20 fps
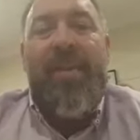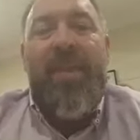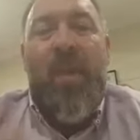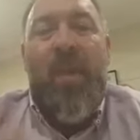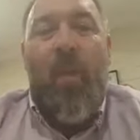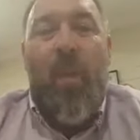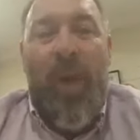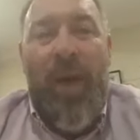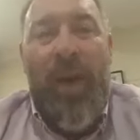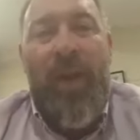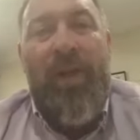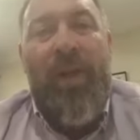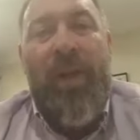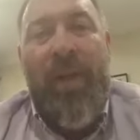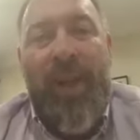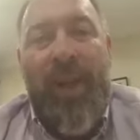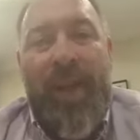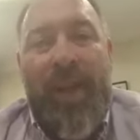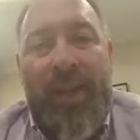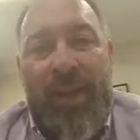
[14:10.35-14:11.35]
One of
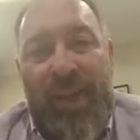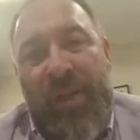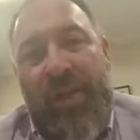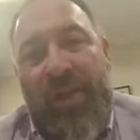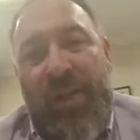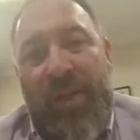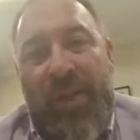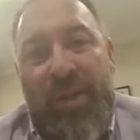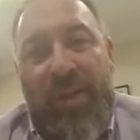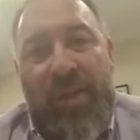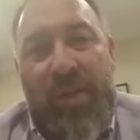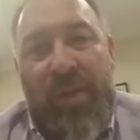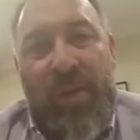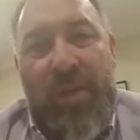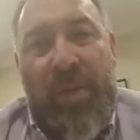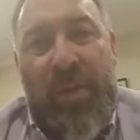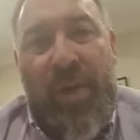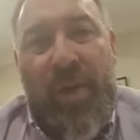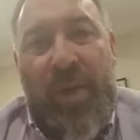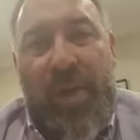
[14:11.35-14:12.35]
the additions to
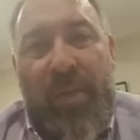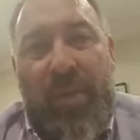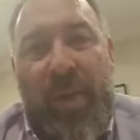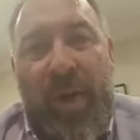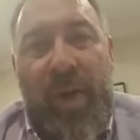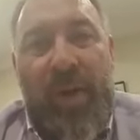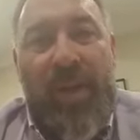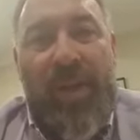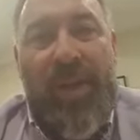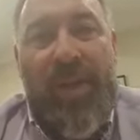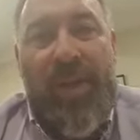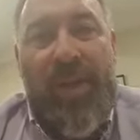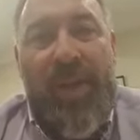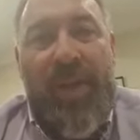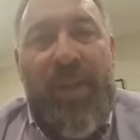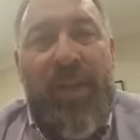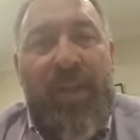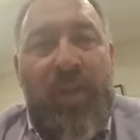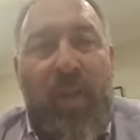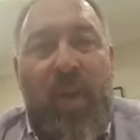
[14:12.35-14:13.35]
the policy
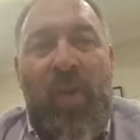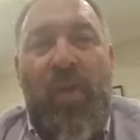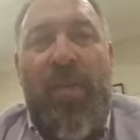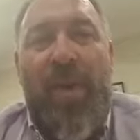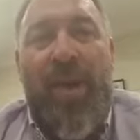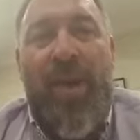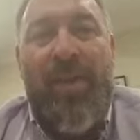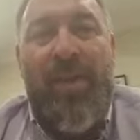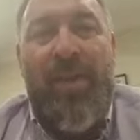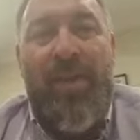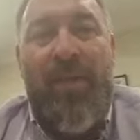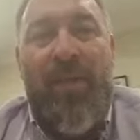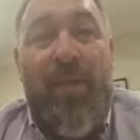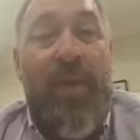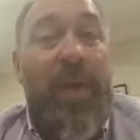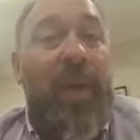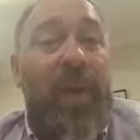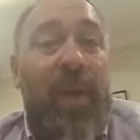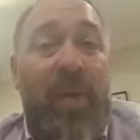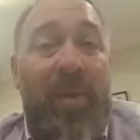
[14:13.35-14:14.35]
is 12 months
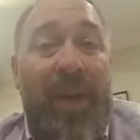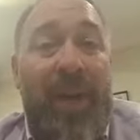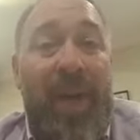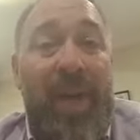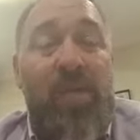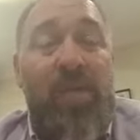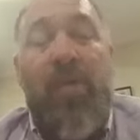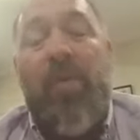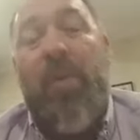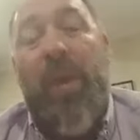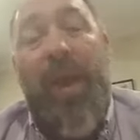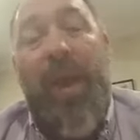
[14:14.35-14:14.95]
free accommodation, or